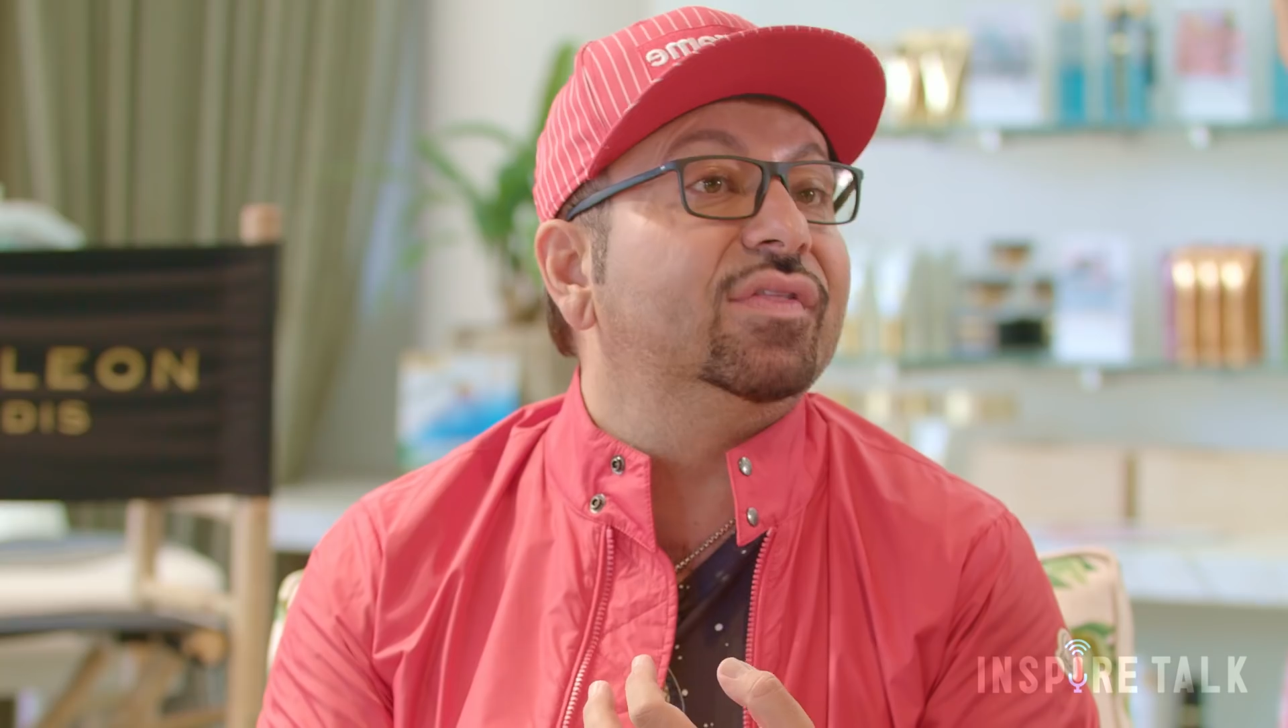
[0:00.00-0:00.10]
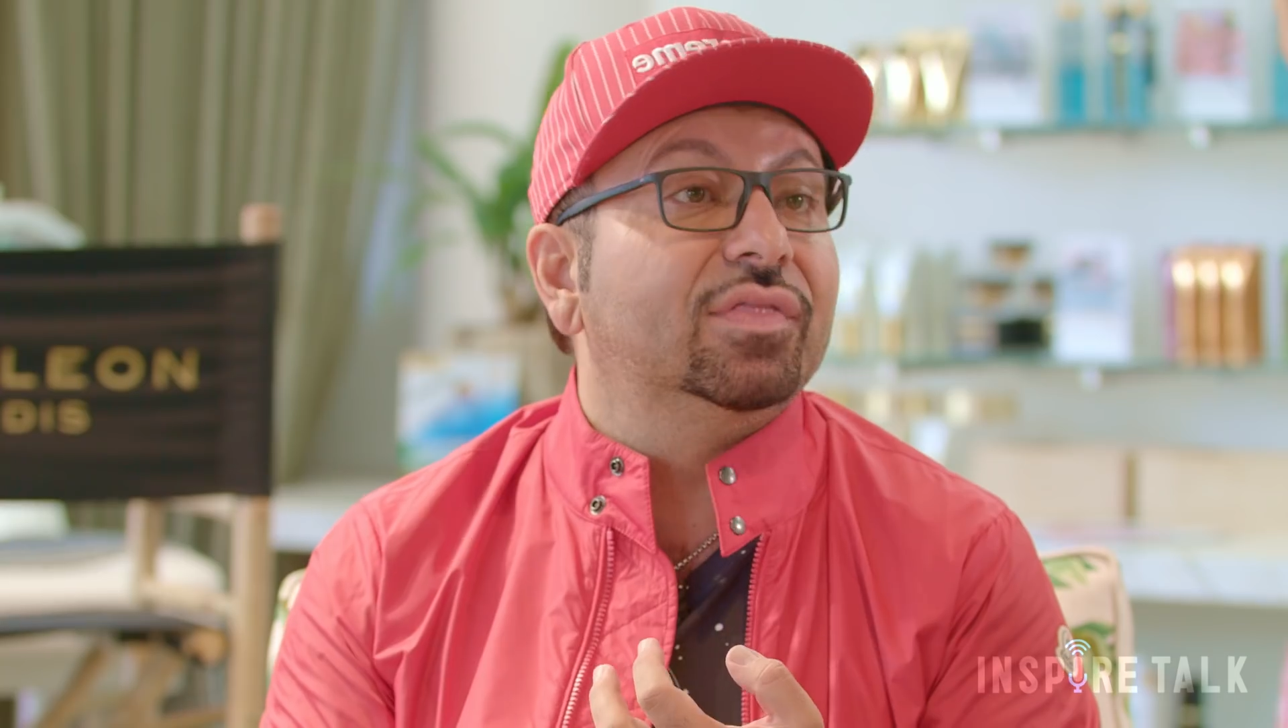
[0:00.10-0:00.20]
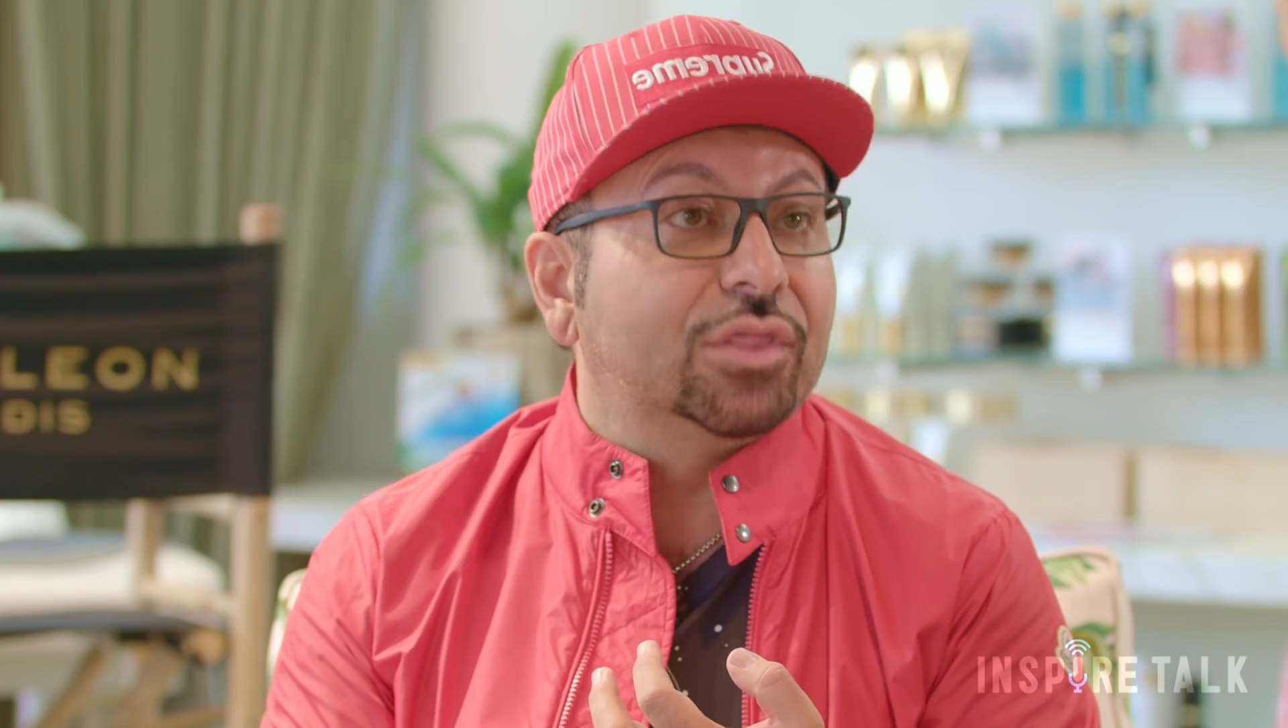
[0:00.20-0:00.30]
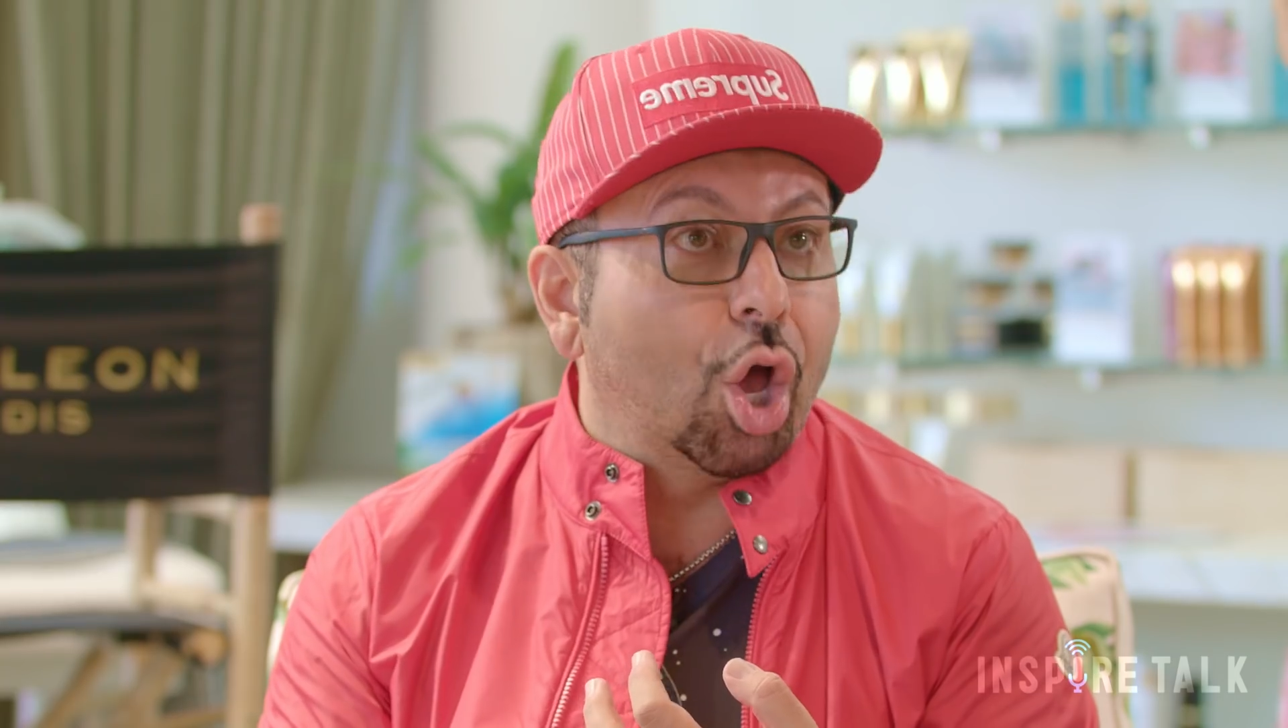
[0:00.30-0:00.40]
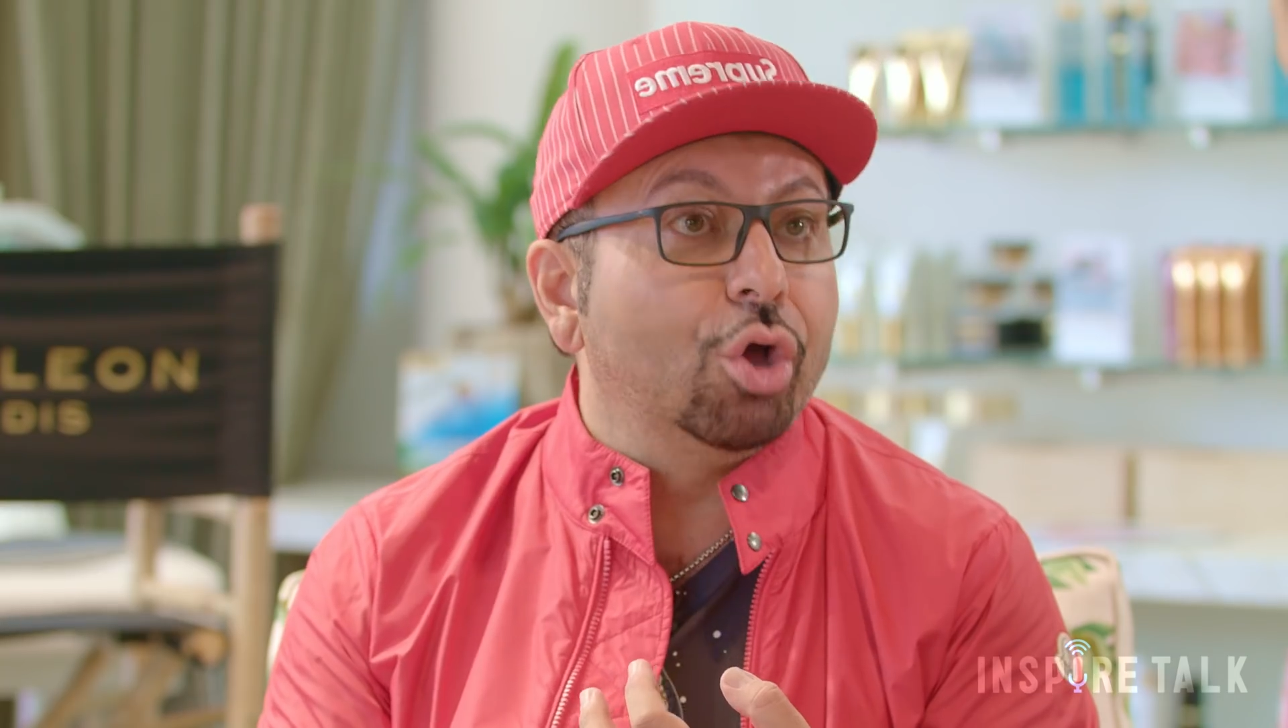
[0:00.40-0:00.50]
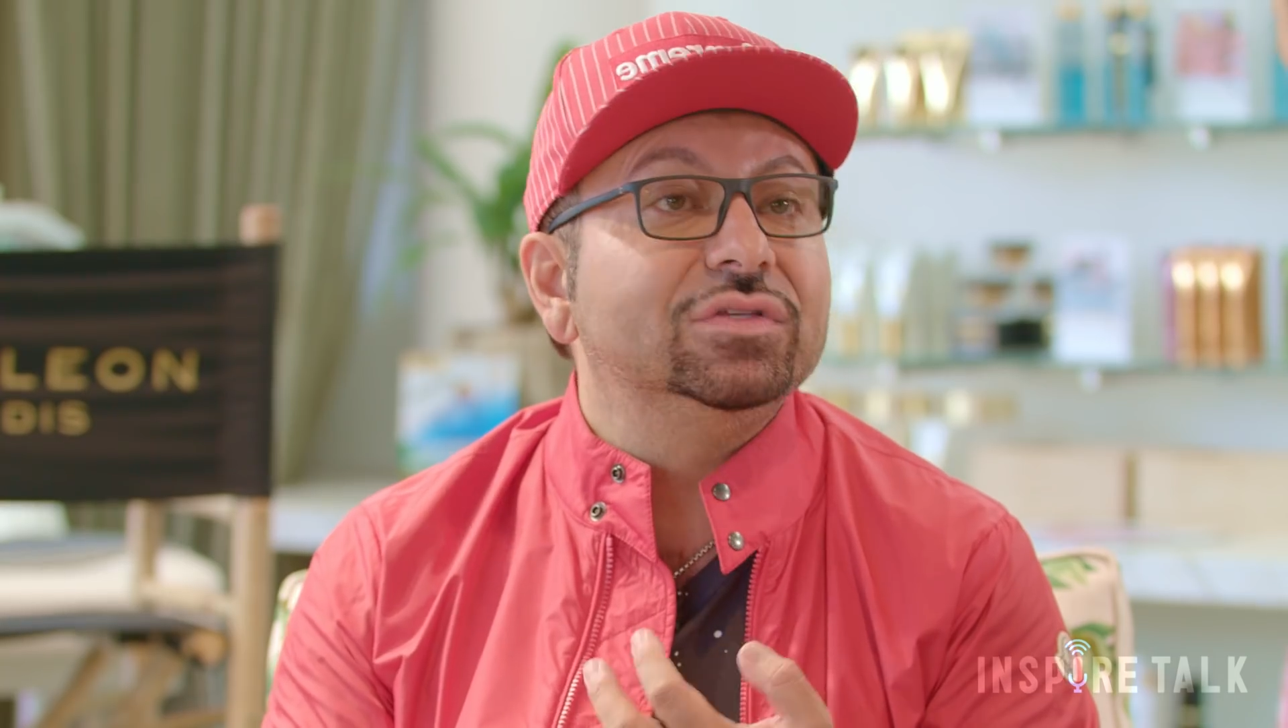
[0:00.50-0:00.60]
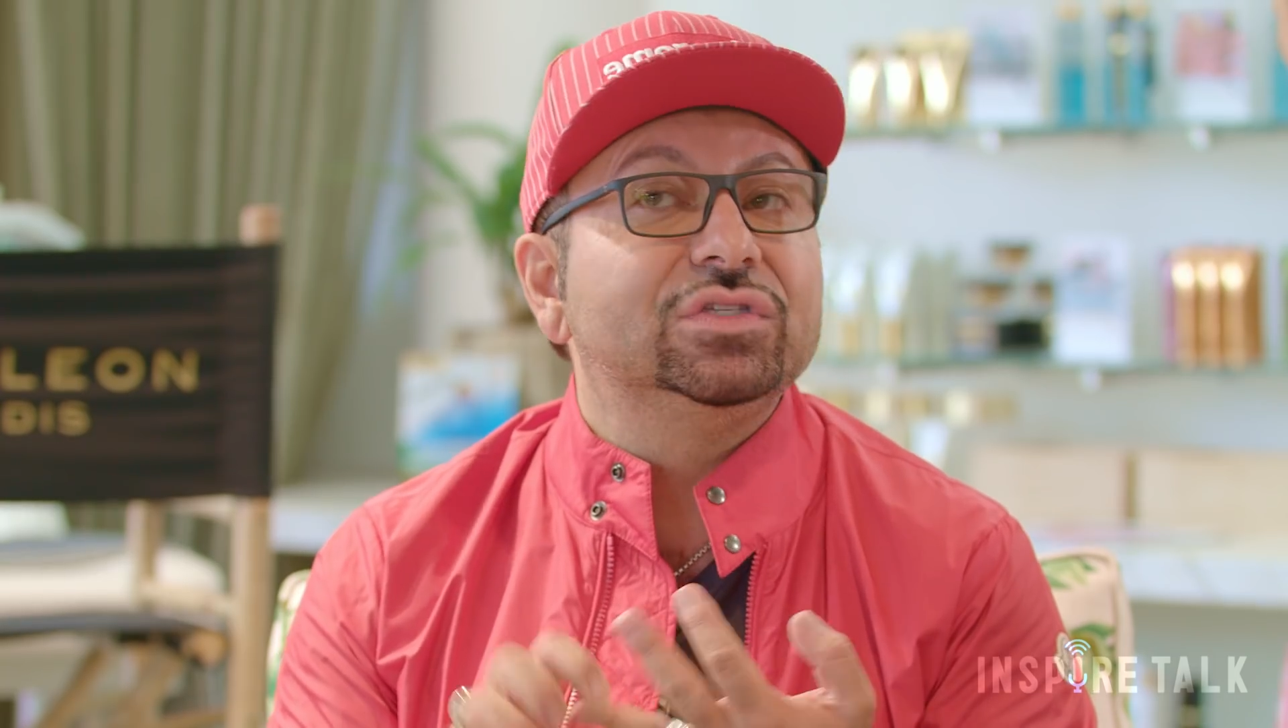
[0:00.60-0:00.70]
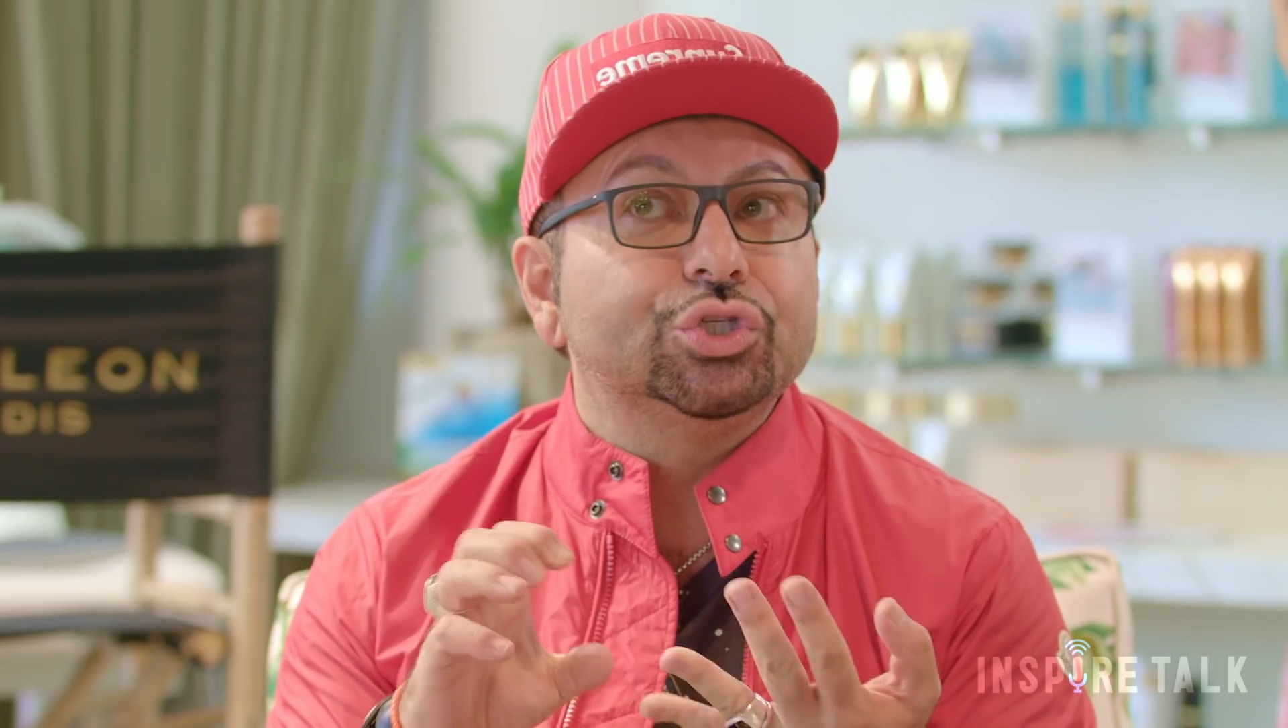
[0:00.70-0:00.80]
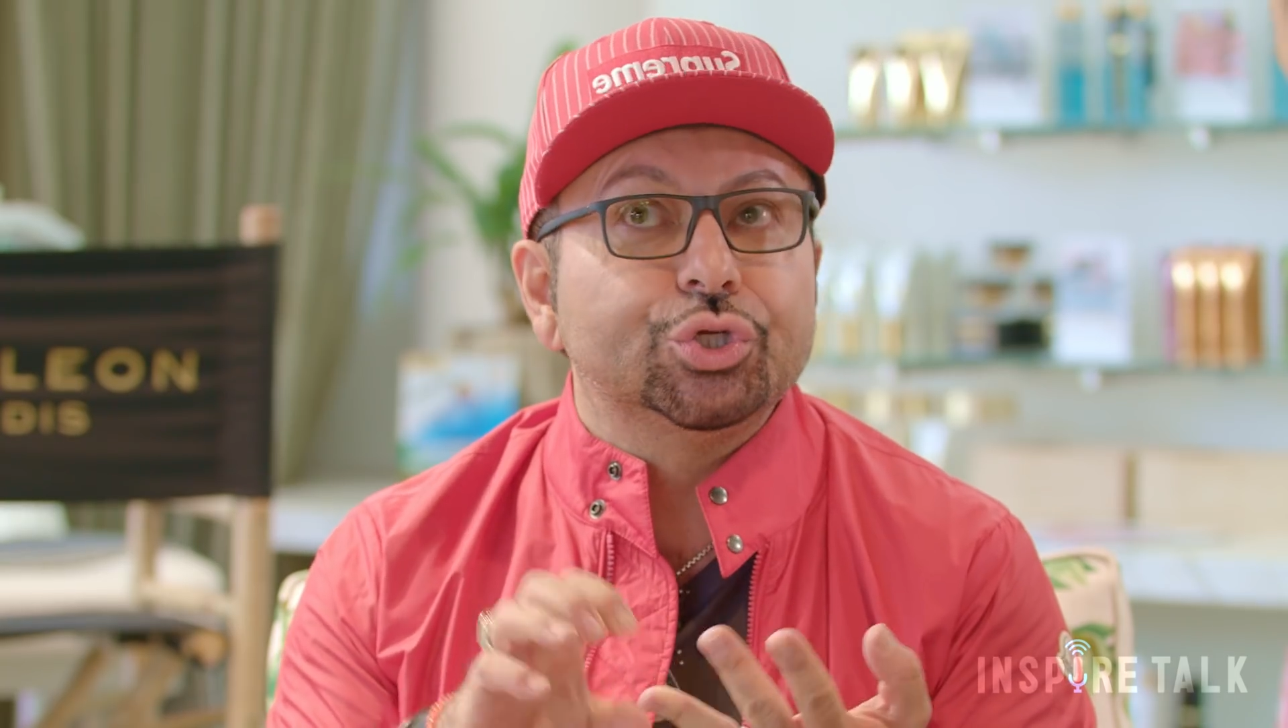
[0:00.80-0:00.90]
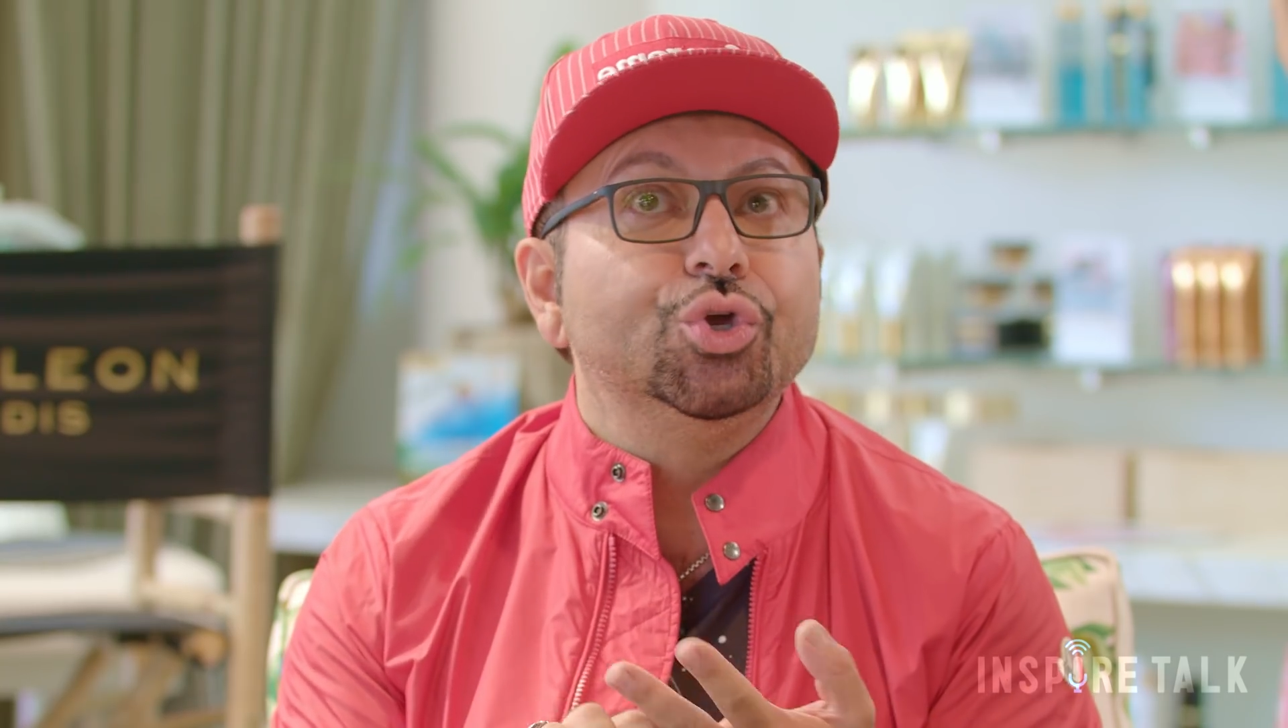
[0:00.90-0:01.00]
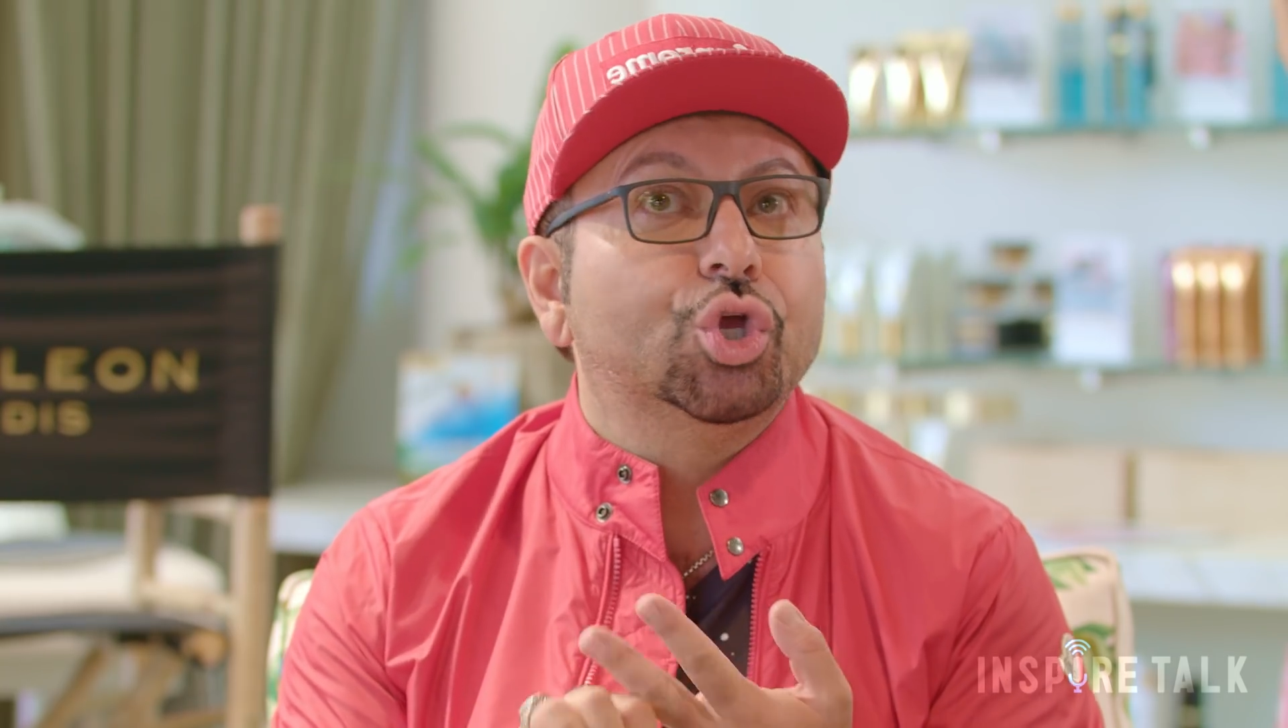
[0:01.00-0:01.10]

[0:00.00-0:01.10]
that those two